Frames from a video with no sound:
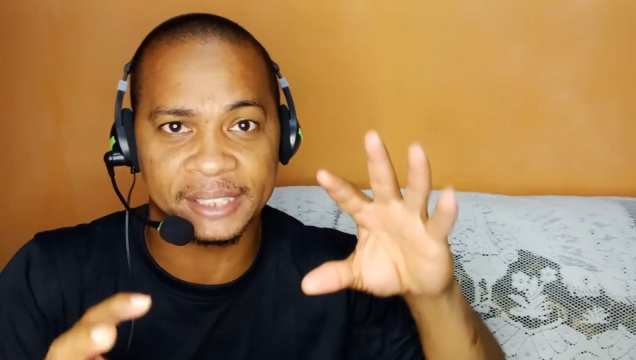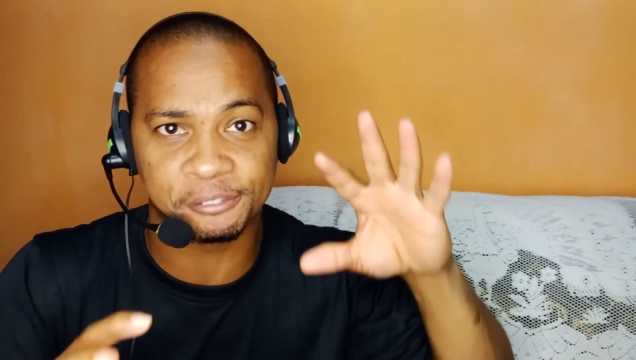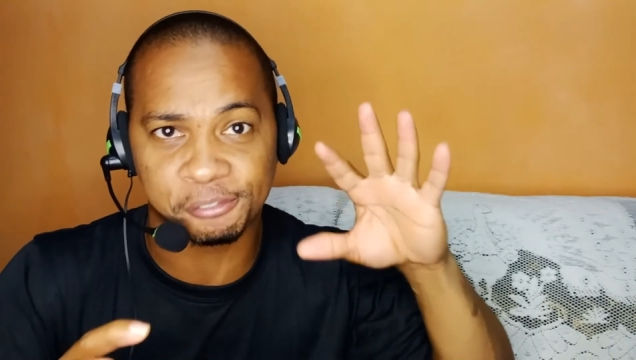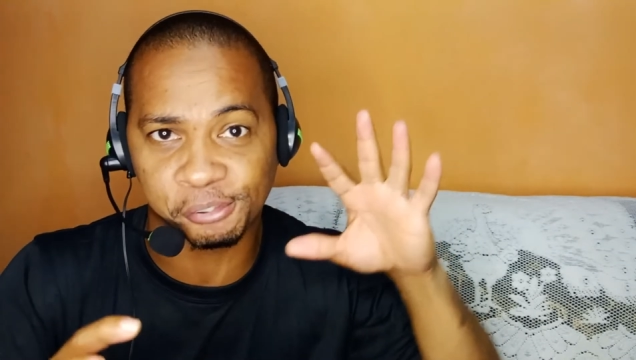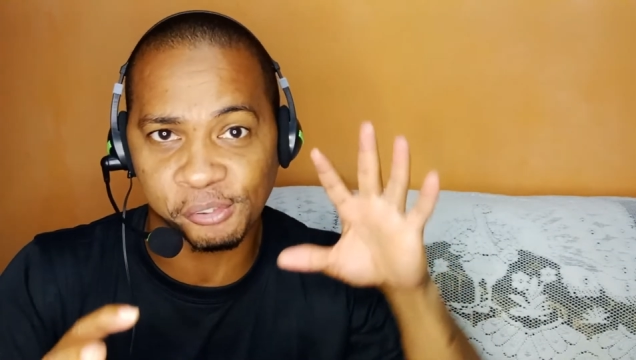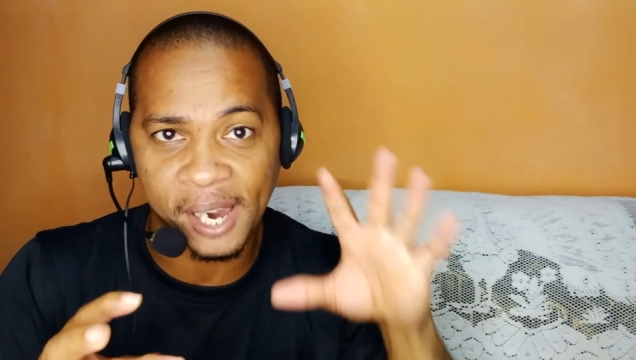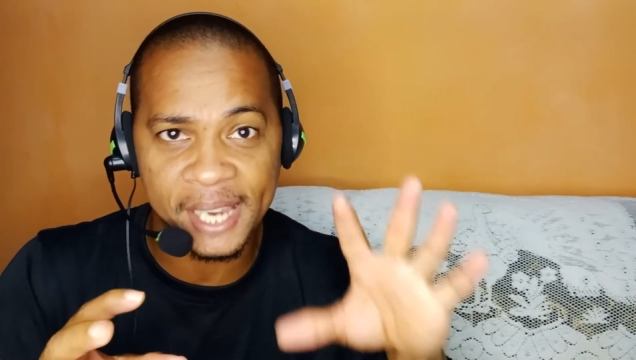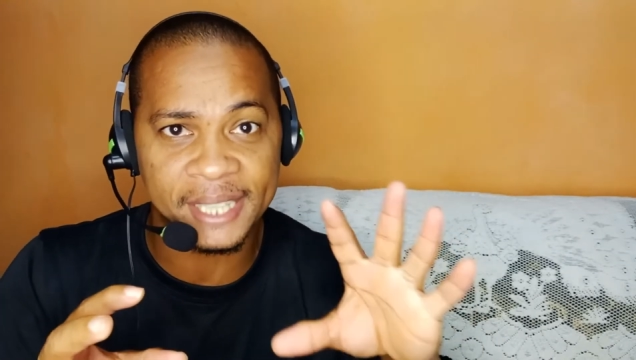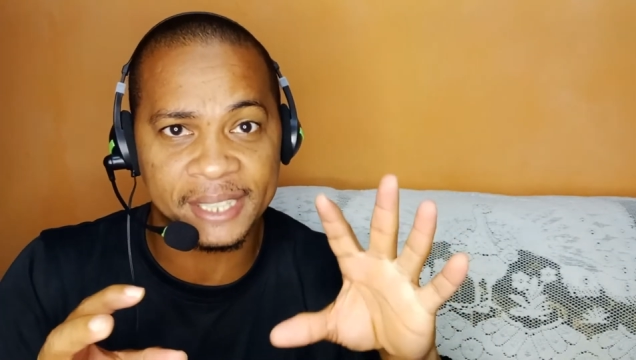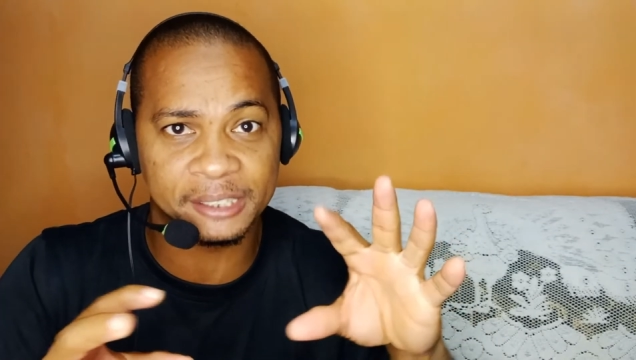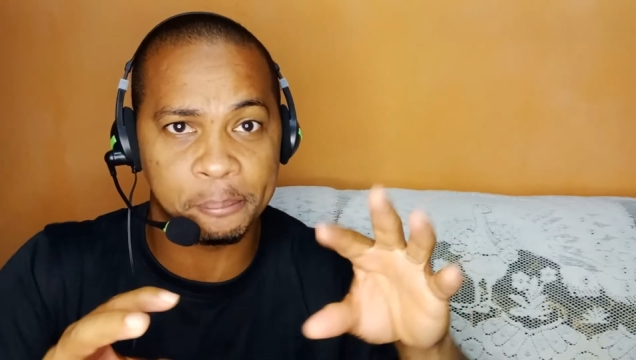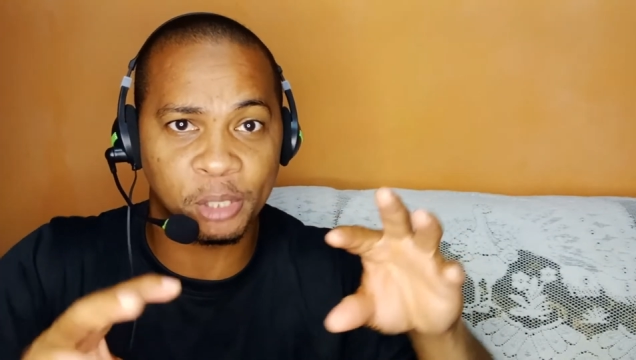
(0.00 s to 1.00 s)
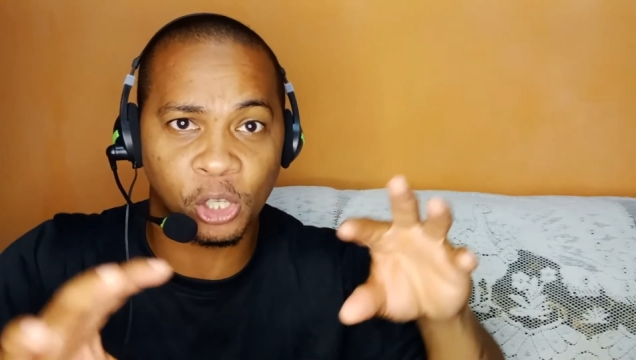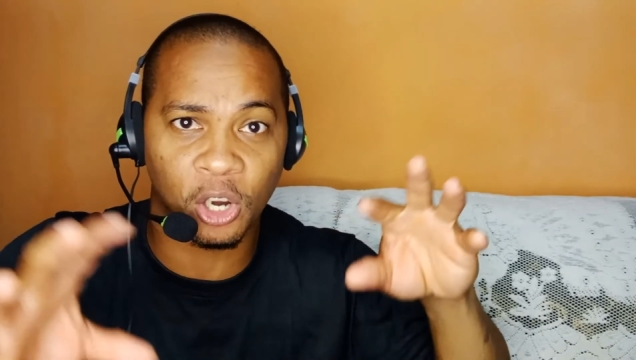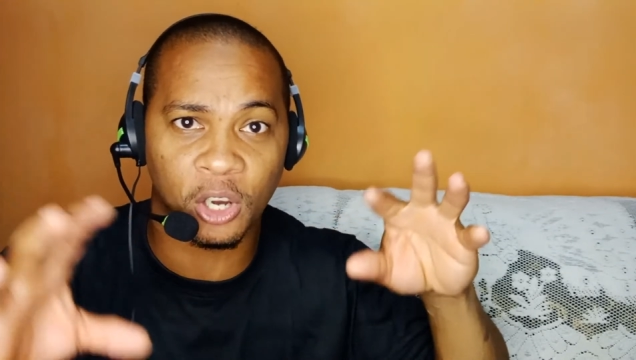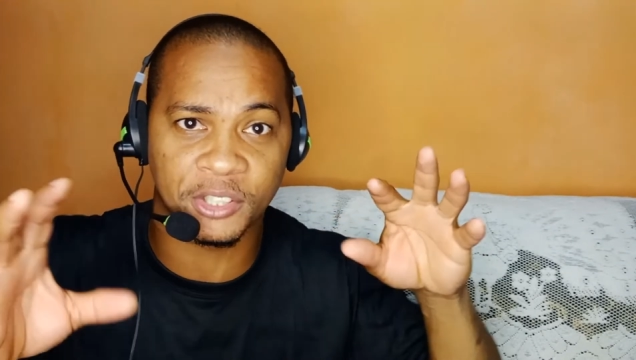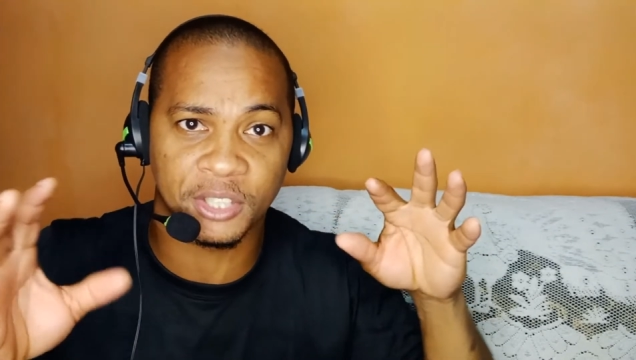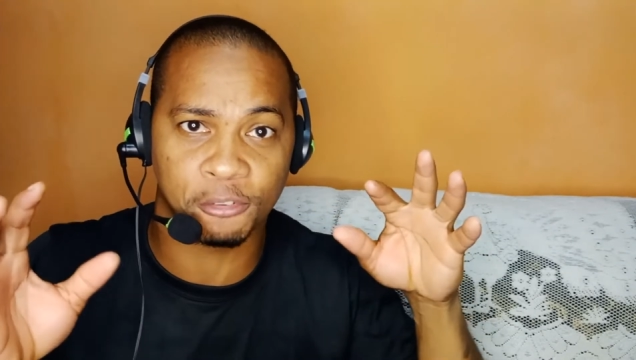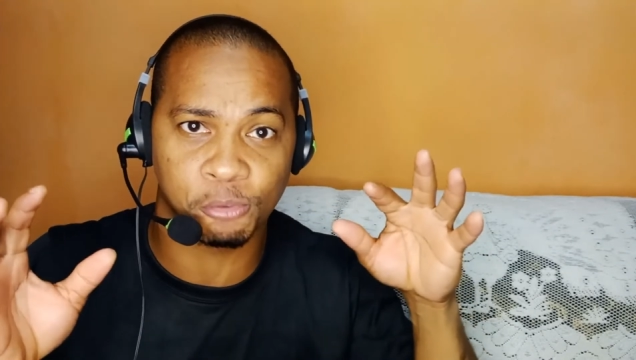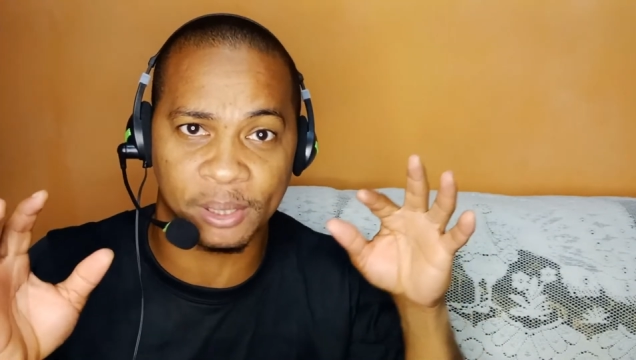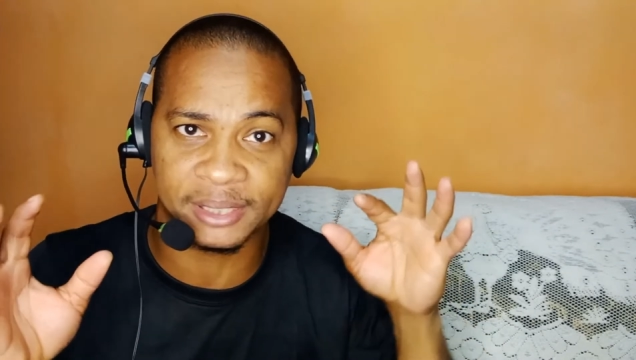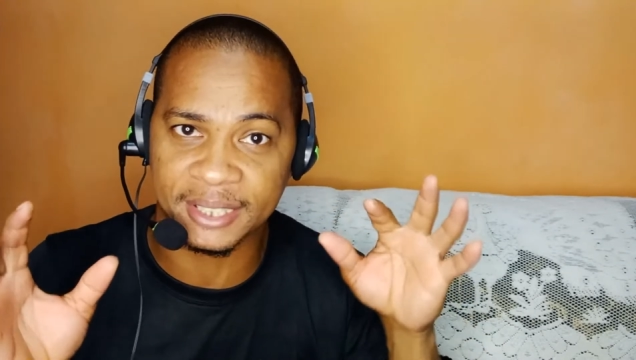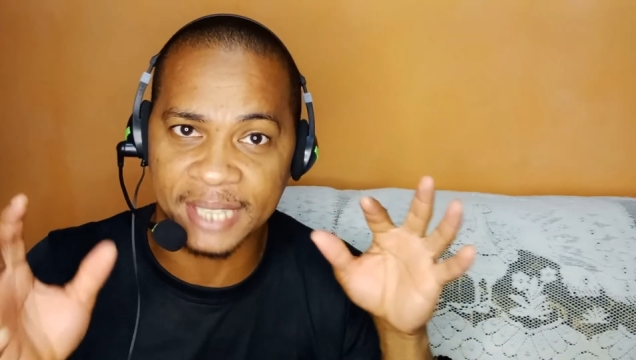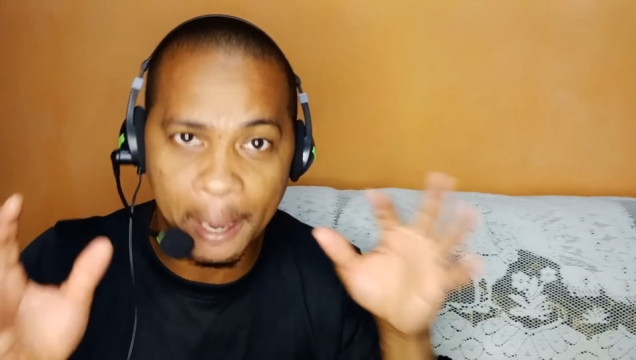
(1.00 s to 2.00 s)
get frightened because of
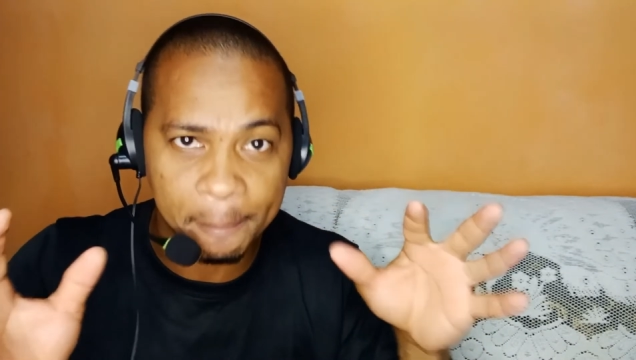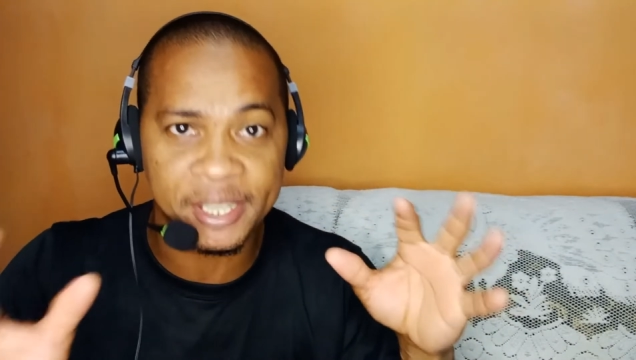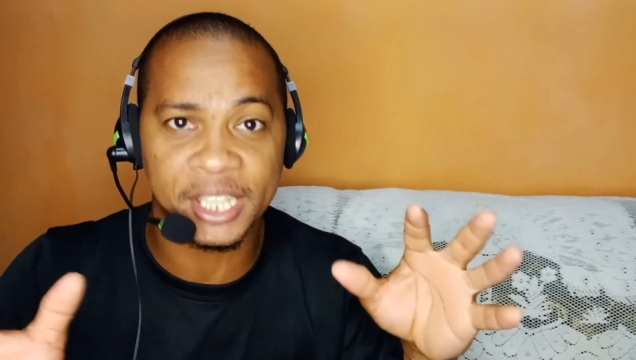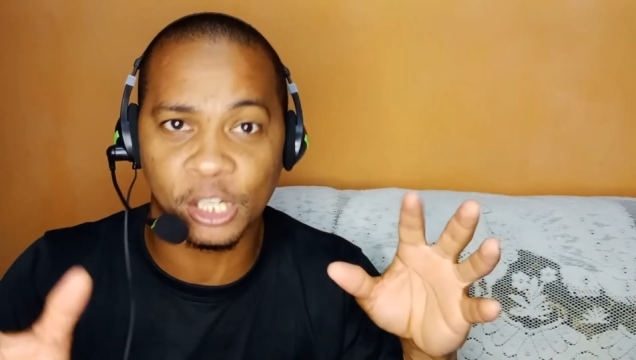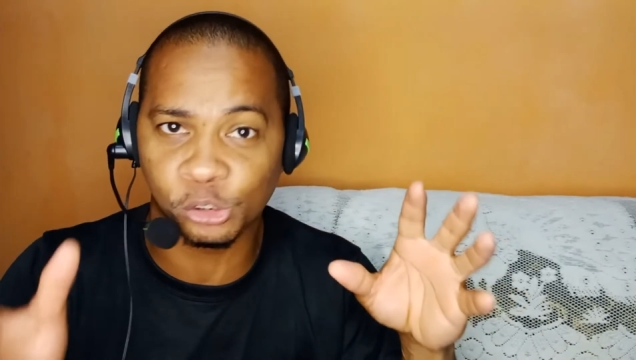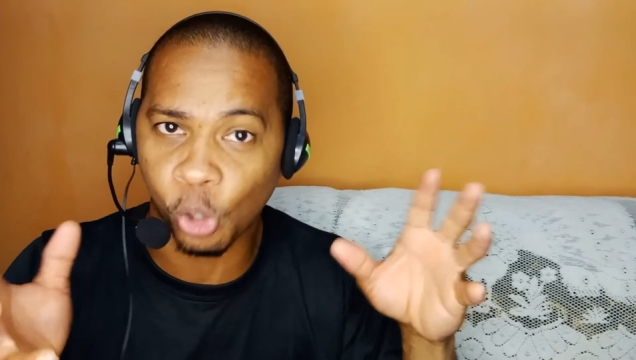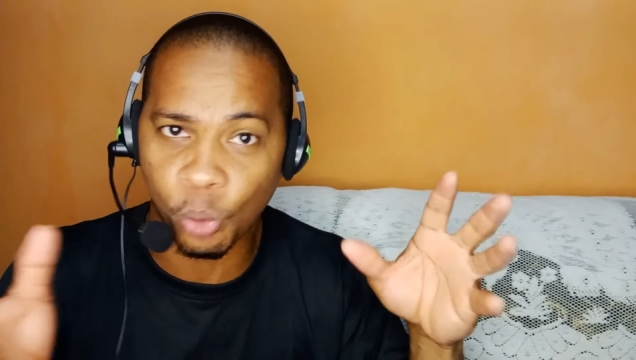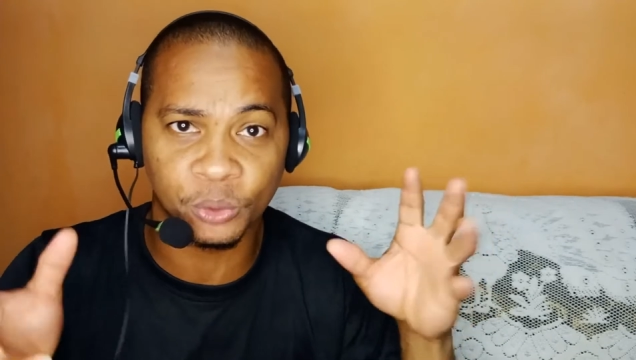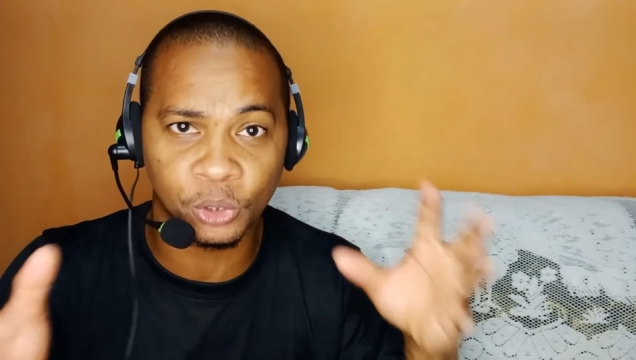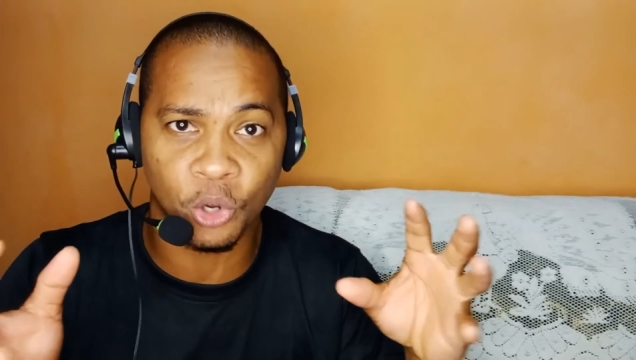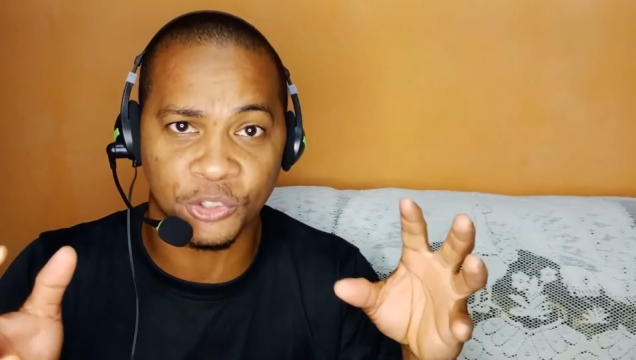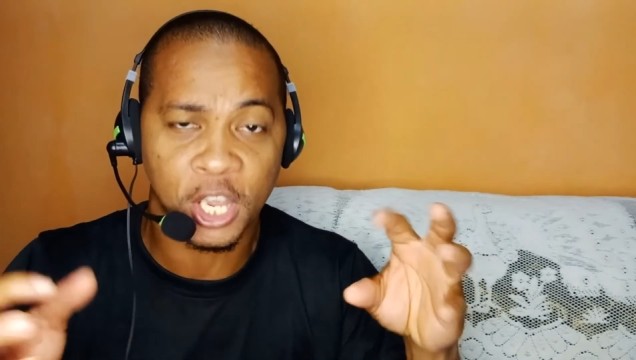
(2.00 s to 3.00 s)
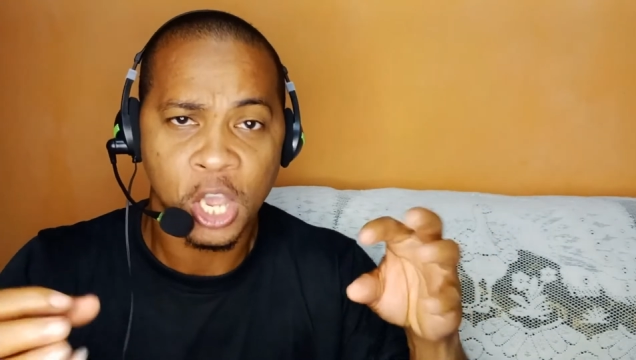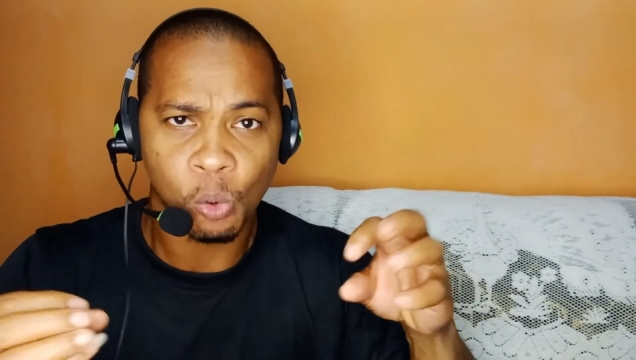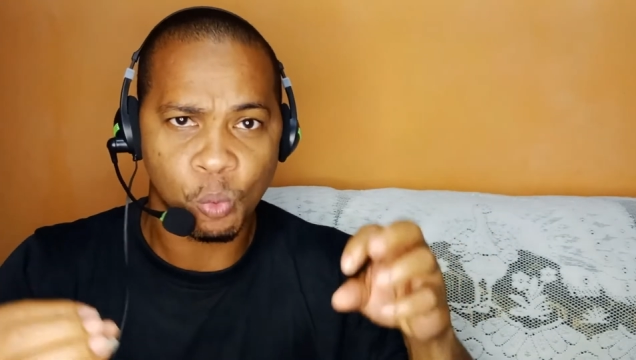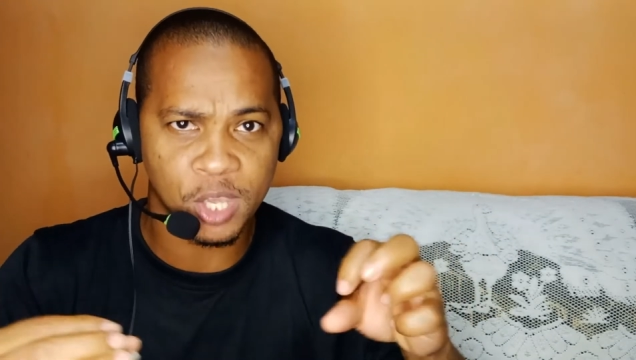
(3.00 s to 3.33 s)
what is happening around us.